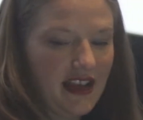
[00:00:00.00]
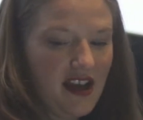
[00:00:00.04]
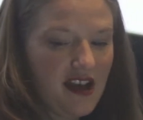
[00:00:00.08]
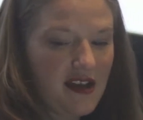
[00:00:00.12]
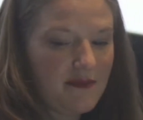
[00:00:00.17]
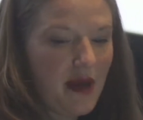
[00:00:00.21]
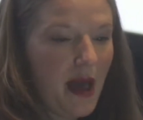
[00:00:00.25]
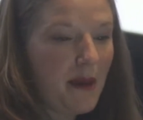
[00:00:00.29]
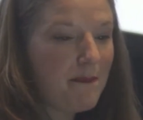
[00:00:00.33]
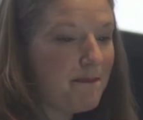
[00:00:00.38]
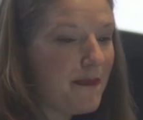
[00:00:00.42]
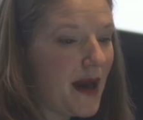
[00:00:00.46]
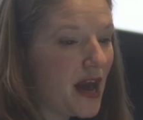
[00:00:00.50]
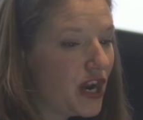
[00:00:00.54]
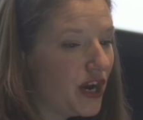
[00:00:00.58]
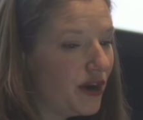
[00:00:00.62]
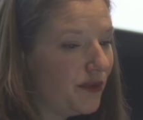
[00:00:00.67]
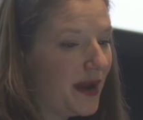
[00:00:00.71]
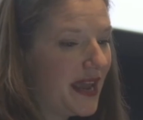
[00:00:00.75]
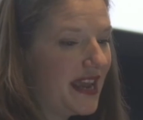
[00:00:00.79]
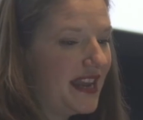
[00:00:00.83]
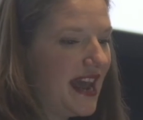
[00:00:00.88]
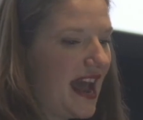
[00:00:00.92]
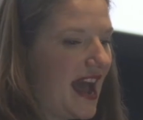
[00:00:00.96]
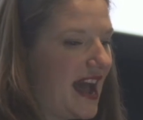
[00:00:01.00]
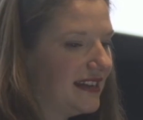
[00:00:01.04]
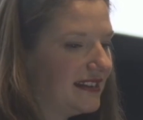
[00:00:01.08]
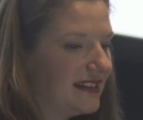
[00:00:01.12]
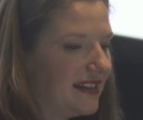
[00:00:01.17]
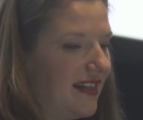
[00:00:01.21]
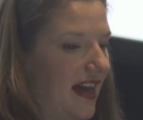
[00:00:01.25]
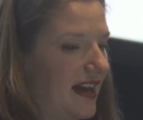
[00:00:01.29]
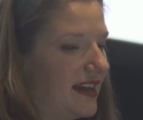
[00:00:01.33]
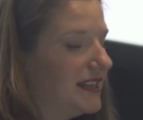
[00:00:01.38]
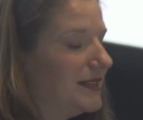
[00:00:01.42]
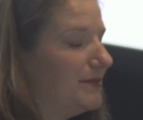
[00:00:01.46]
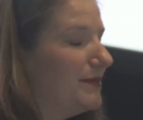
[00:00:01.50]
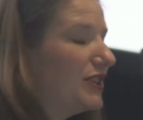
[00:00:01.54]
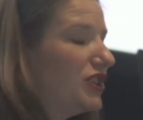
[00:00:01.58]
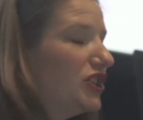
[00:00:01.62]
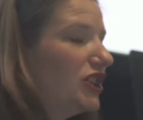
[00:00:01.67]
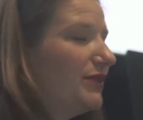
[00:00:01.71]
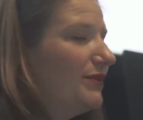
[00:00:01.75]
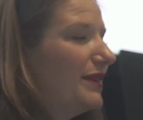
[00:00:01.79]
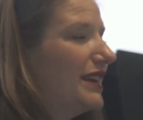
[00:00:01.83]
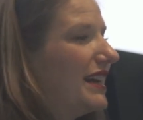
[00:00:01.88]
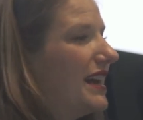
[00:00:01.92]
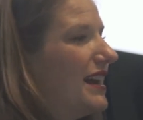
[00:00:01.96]
A better way to ask that,
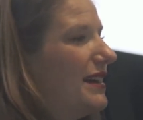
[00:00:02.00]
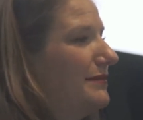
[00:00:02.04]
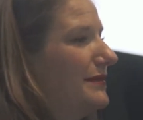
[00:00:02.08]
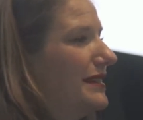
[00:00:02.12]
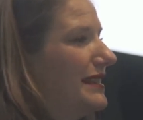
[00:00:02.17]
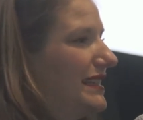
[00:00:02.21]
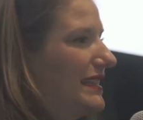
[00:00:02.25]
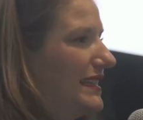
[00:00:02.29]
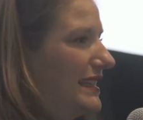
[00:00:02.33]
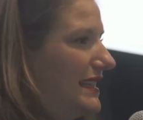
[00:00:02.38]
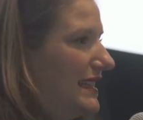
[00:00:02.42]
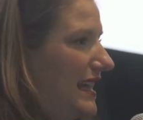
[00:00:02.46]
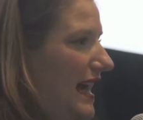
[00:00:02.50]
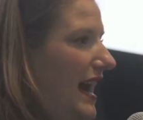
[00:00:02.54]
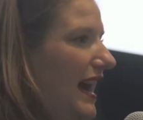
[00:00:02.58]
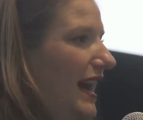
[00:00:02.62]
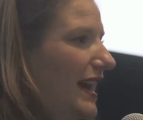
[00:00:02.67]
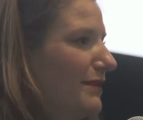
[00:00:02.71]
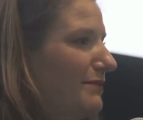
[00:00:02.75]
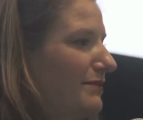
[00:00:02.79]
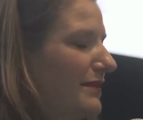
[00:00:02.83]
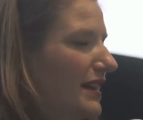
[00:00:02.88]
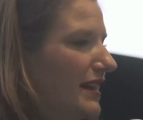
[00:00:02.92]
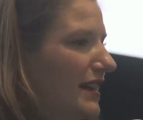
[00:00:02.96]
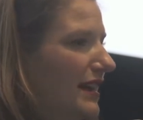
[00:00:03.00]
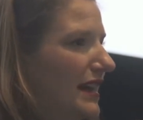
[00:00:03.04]
especially when it comes to time,